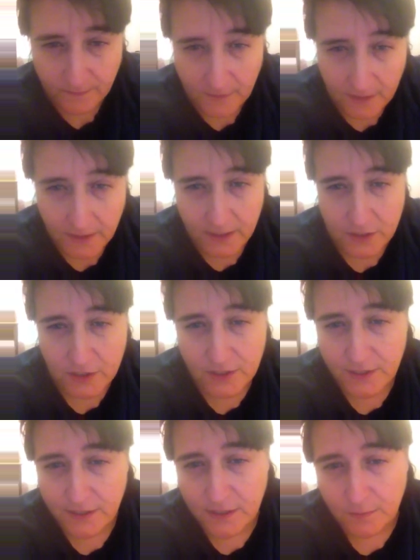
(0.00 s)
and he just
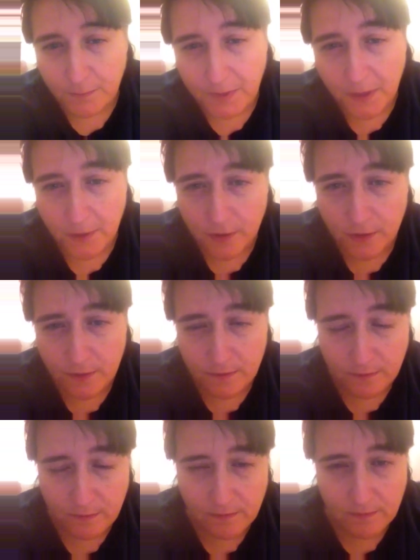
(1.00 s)
disappeared.
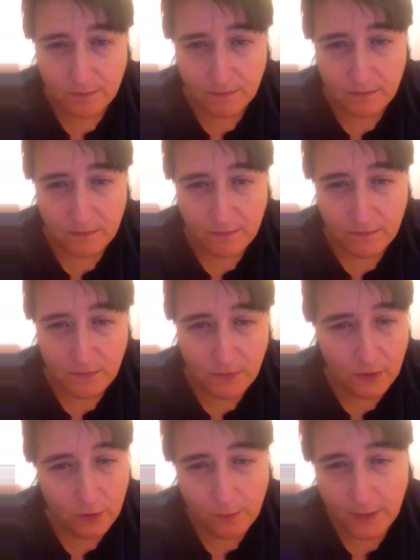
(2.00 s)

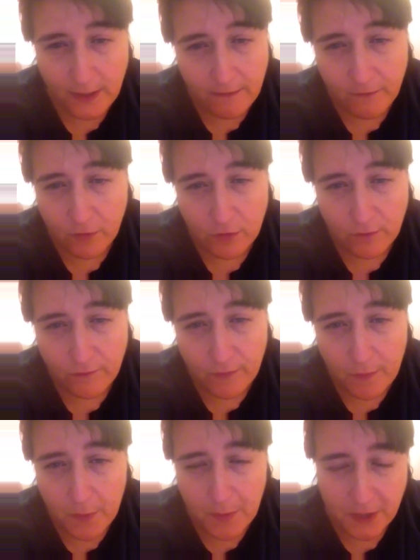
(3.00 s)
Nobody ever heard
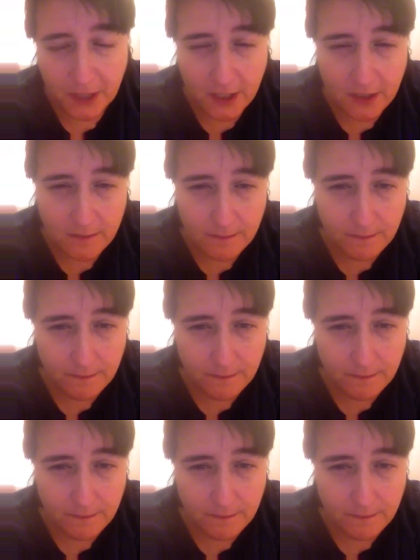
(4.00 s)
from him again.